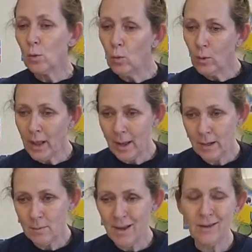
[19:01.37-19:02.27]
all
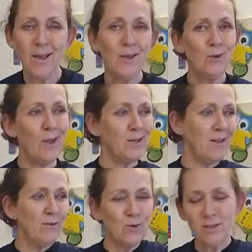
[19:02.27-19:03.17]
handmade. You had to
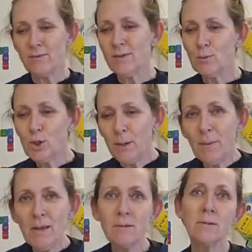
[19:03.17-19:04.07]
have yourself some
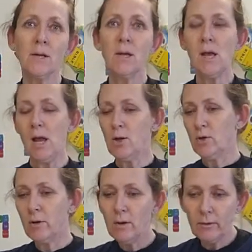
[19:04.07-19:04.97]
sheepies, and you
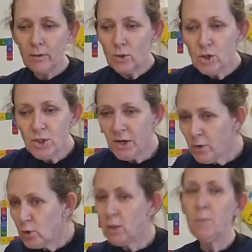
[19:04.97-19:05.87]
can go shear
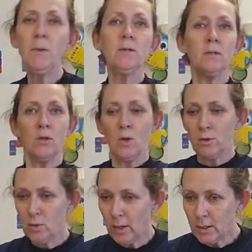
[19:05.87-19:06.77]
your sheepies, and then you
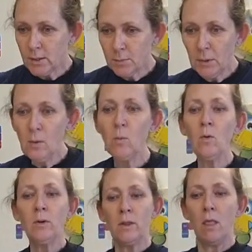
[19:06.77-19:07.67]
have to spin the
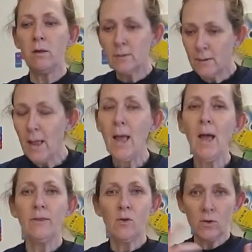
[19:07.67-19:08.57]
wool, and
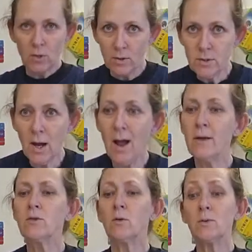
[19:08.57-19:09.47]
then you have to go
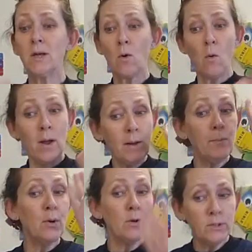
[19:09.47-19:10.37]
dye it. So it was quite
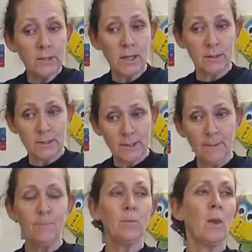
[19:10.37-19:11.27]
a process
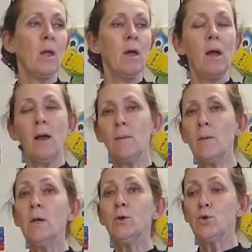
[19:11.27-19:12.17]

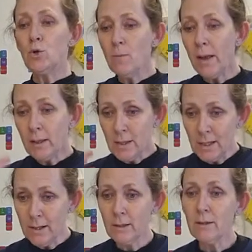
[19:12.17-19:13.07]
to make the
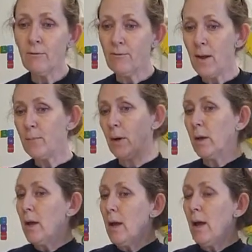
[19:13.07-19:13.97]
linen, the
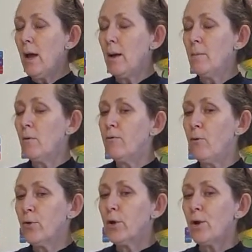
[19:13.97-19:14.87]
fabric
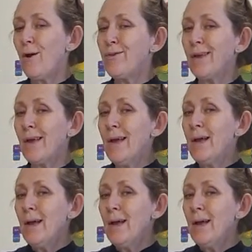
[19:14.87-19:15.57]
for the clothing.